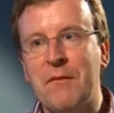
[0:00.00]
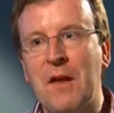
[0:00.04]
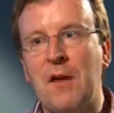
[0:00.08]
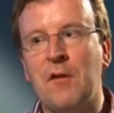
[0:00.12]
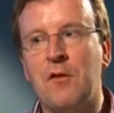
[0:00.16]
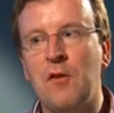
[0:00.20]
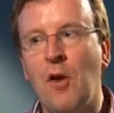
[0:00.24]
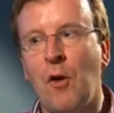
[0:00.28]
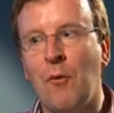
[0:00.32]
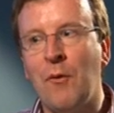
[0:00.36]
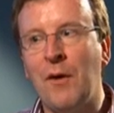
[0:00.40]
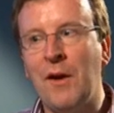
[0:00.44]

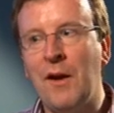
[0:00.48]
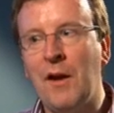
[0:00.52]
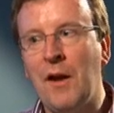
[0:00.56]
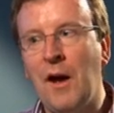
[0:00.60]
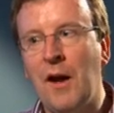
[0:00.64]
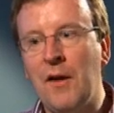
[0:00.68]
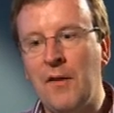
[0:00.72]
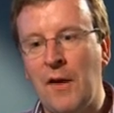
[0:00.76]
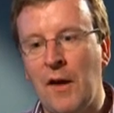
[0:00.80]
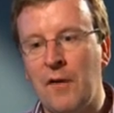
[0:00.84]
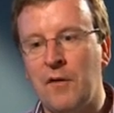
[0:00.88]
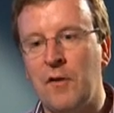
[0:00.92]
It's not really
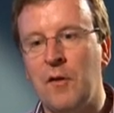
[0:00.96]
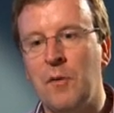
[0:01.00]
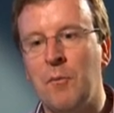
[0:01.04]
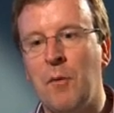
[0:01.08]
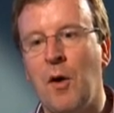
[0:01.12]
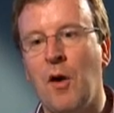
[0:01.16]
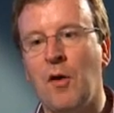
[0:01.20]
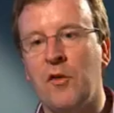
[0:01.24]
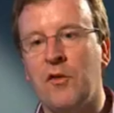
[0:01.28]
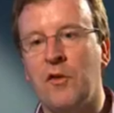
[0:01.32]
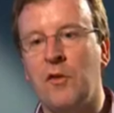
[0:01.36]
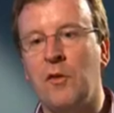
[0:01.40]
like that in the
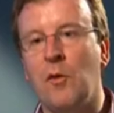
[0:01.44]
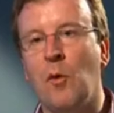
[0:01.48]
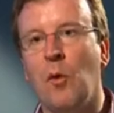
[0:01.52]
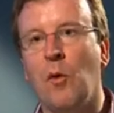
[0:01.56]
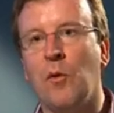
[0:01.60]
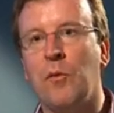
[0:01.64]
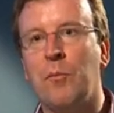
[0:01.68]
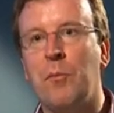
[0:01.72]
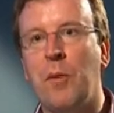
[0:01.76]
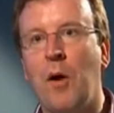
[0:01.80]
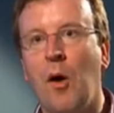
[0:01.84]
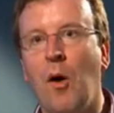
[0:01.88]
Martian
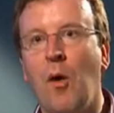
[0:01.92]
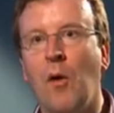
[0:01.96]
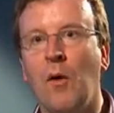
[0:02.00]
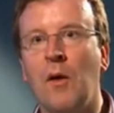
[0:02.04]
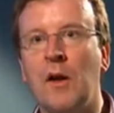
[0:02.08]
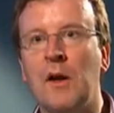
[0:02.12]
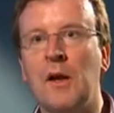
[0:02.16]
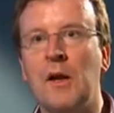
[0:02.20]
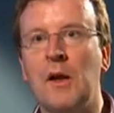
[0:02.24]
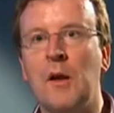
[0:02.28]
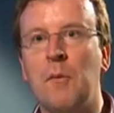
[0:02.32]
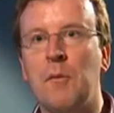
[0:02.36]
North Pole,
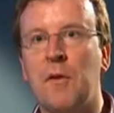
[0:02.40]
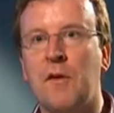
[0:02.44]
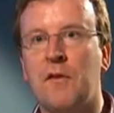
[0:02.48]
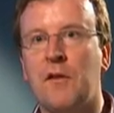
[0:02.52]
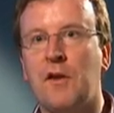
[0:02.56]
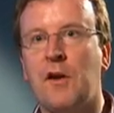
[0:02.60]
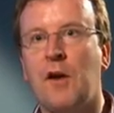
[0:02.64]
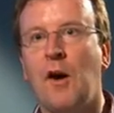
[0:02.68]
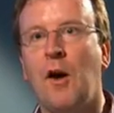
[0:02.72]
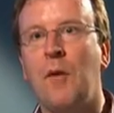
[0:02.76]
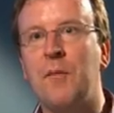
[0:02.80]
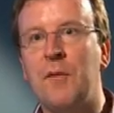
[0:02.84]
because
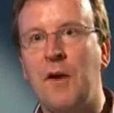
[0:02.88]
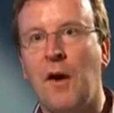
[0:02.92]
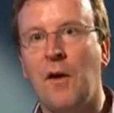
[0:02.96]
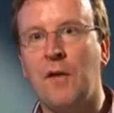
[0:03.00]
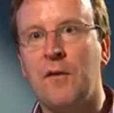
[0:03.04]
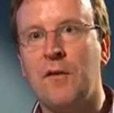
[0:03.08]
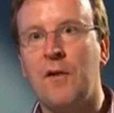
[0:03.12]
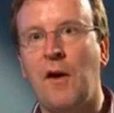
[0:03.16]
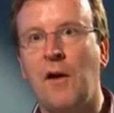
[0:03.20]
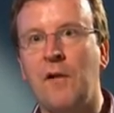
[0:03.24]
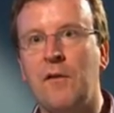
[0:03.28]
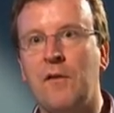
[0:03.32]
the carbon
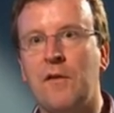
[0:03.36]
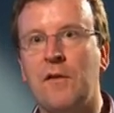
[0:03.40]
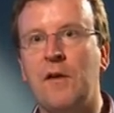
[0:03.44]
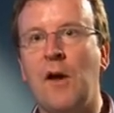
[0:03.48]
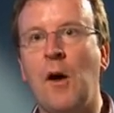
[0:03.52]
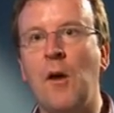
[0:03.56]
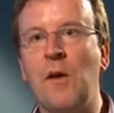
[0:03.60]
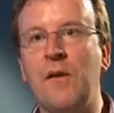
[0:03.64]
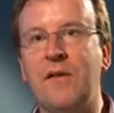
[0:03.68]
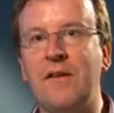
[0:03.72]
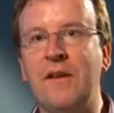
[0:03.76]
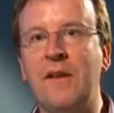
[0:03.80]
dioxide
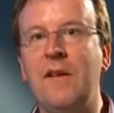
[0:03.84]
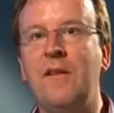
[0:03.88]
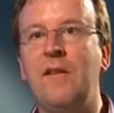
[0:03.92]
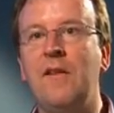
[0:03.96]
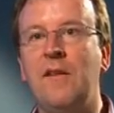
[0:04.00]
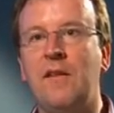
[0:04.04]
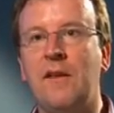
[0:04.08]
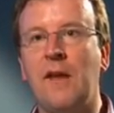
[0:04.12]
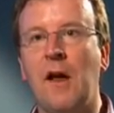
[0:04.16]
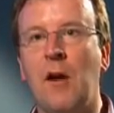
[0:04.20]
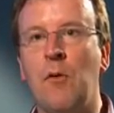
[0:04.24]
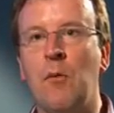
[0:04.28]
snow is
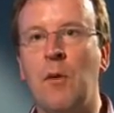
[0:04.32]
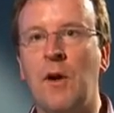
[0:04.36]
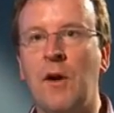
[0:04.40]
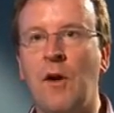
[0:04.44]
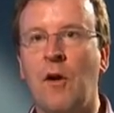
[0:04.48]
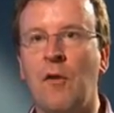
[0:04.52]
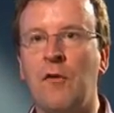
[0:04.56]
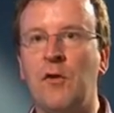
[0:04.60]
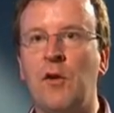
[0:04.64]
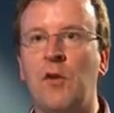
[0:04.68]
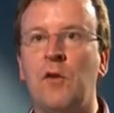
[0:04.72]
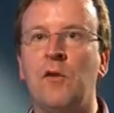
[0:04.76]
easy to get rid
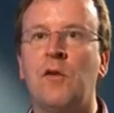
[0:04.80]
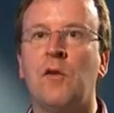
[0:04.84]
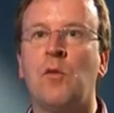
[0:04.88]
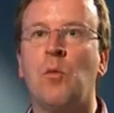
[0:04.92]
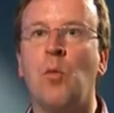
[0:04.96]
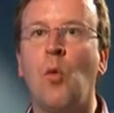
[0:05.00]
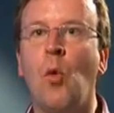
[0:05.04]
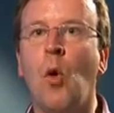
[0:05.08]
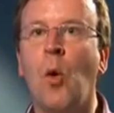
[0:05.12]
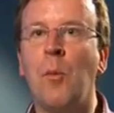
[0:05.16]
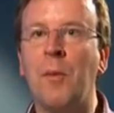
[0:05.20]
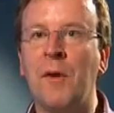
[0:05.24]
of. You can just
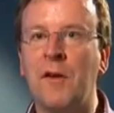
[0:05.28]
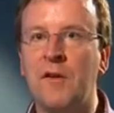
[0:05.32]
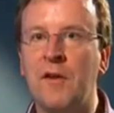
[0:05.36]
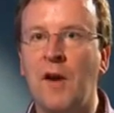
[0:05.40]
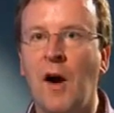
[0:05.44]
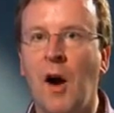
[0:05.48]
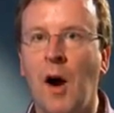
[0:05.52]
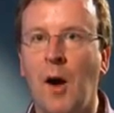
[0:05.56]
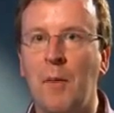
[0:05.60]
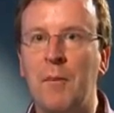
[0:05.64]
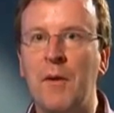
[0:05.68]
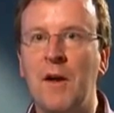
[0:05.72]
warm it
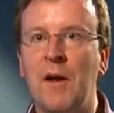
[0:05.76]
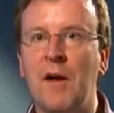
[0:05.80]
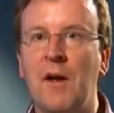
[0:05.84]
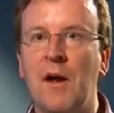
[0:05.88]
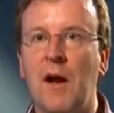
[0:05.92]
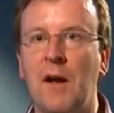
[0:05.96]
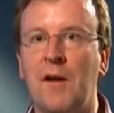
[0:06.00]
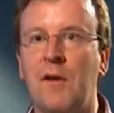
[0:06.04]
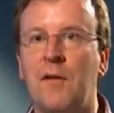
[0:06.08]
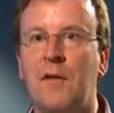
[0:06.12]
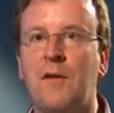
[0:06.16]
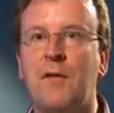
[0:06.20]
up
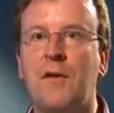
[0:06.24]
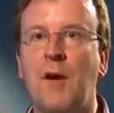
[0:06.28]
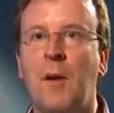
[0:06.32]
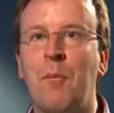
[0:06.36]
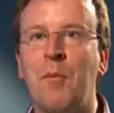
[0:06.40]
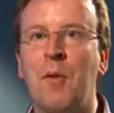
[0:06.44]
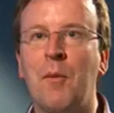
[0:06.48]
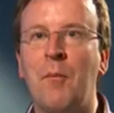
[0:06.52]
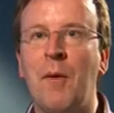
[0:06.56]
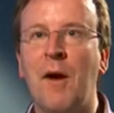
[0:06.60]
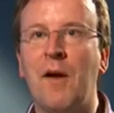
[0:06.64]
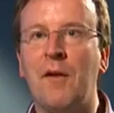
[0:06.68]
and it
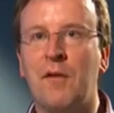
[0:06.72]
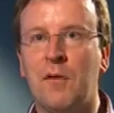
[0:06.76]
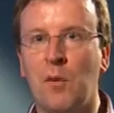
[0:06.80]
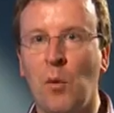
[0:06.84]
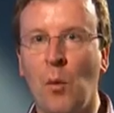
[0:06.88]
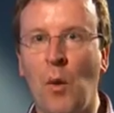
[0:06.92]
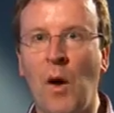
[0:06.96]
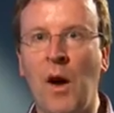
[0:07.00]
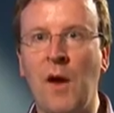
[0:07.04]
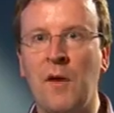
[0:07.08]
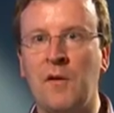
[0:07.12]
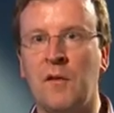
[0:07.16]
sublimates
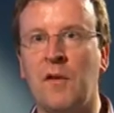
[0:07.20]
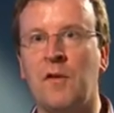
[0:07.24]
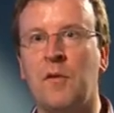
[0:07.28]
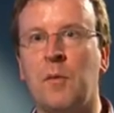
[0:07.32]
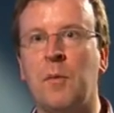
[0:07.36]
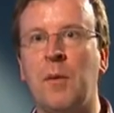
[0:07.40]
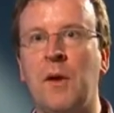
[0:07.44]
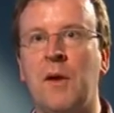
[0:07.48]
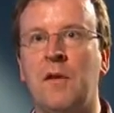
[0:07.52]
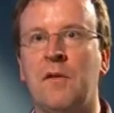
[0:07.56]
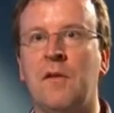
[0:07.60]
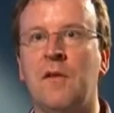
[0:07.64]
away and
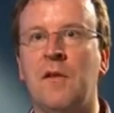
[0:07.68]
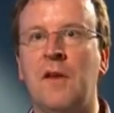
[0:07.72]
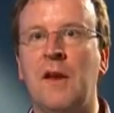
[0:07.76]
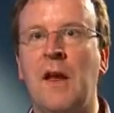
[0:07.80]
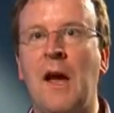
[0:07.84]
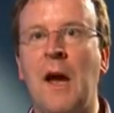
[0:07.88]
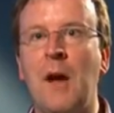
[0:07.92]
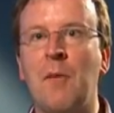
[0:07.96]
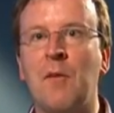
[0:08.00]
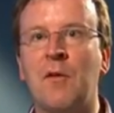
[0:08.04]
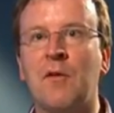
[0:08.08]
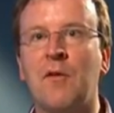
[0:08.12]
disappears into
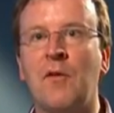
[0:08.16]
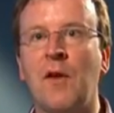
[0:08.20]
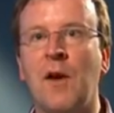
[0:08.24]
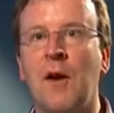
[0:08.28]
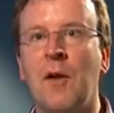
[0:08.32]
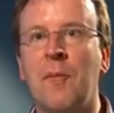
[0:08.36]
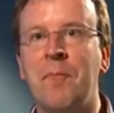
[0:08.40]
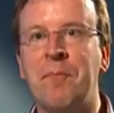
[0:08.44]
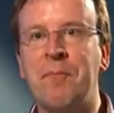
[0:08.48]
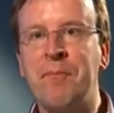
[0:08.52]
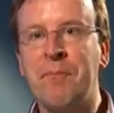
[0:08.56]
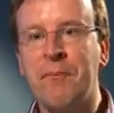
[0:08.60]
the
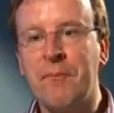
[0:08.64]
atmosphere.